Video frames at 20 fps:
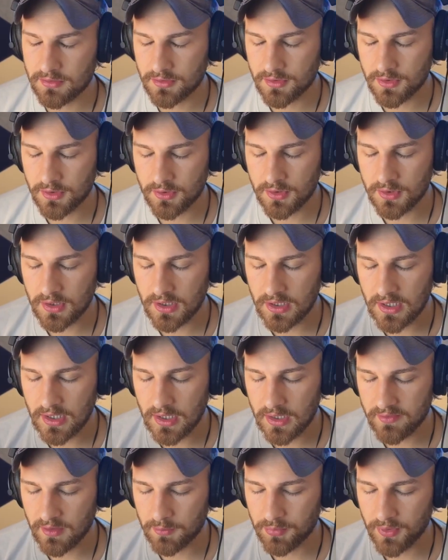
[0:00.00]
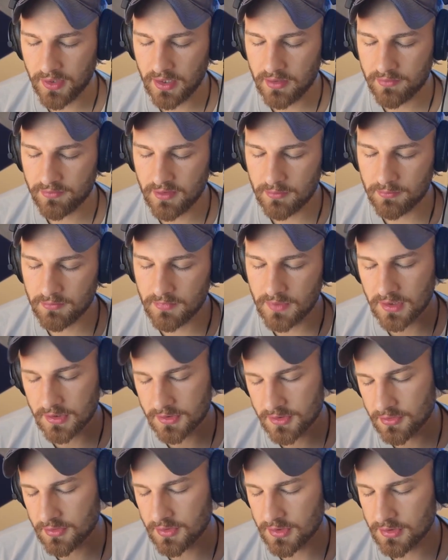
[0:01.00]
your kind of upbringing from
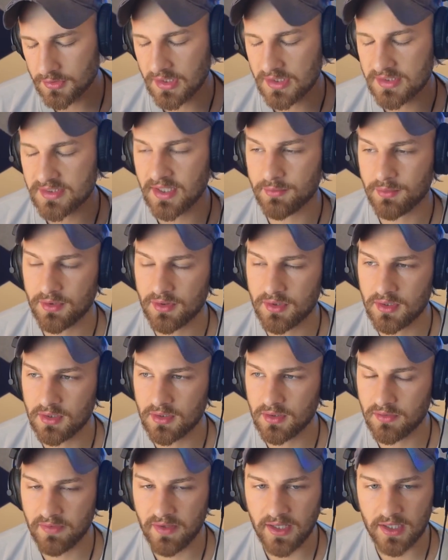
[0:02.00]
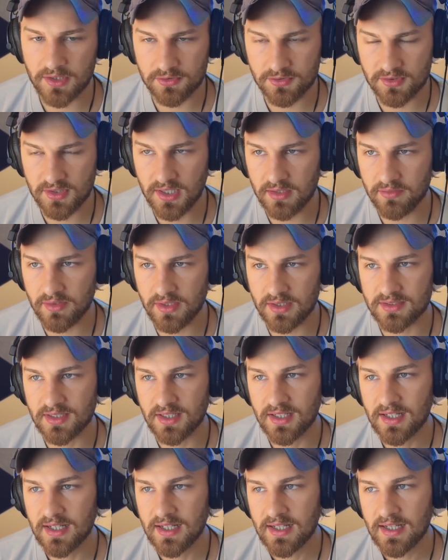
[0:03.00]
to an extent with the financial side of things.
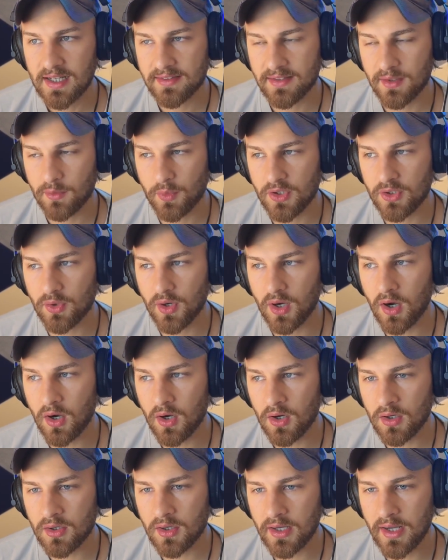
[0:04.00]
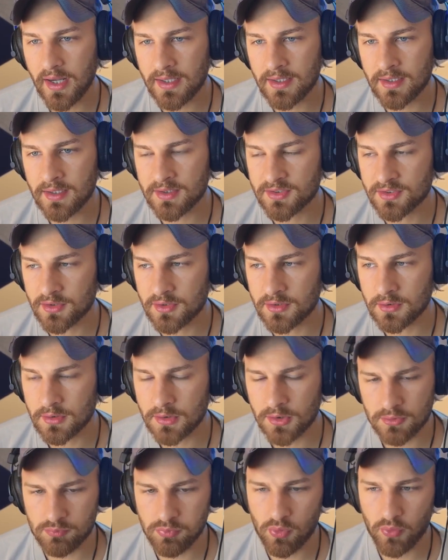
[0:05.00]
It's like when you are at a certain
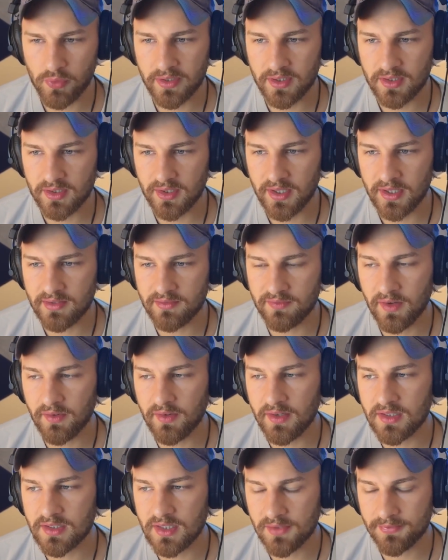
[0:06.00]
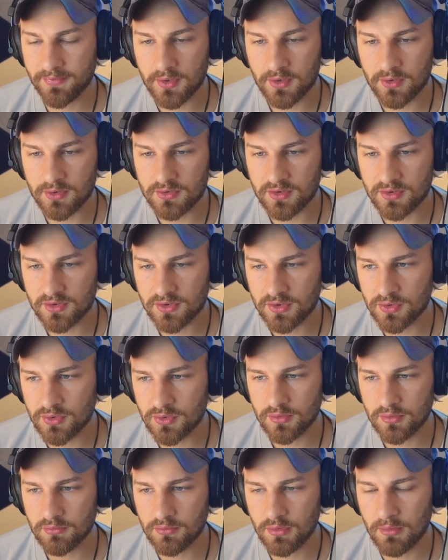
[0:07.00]
low point, it's very difficult
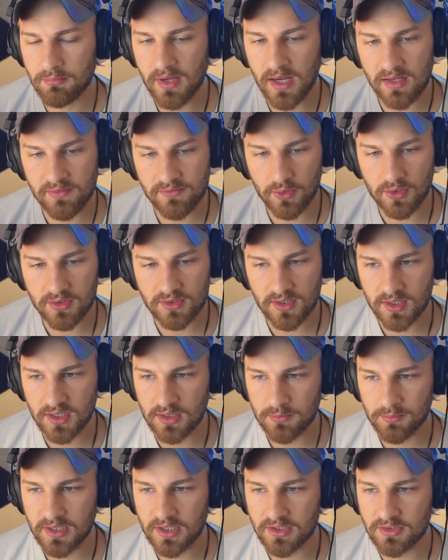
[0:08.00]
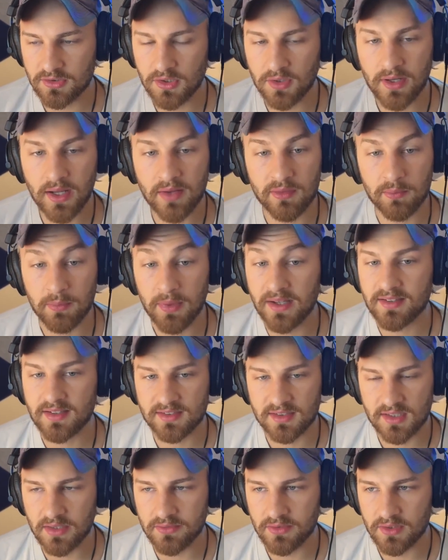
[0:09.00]
to remain focused on God because you don't have the
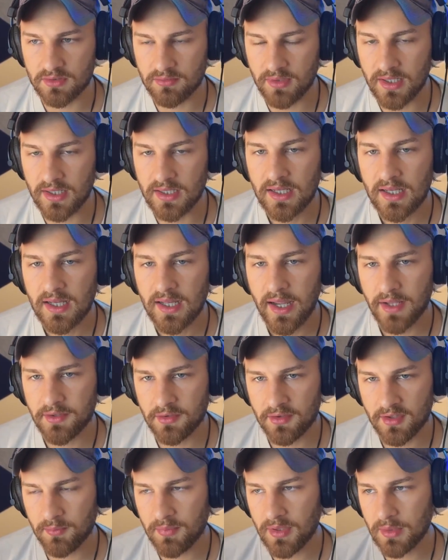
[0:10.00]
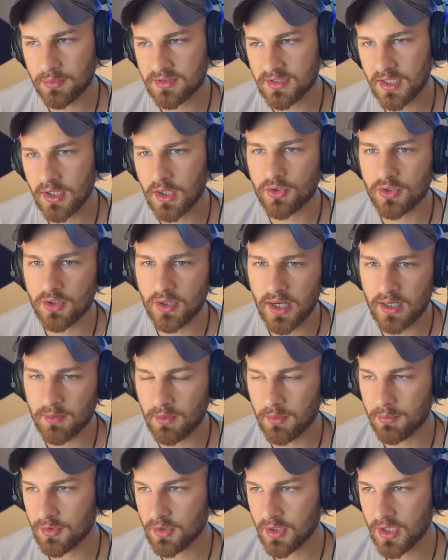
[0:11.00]
basics covered, right? And so some people say, oh, you got
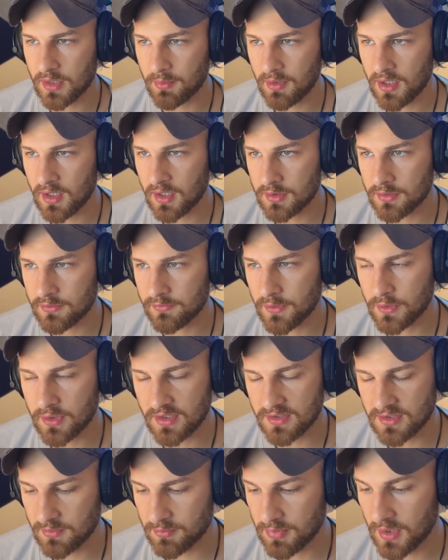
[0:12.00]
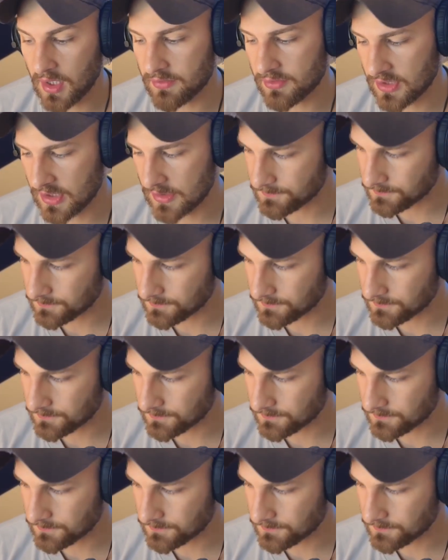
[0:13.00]
to be focused on poverty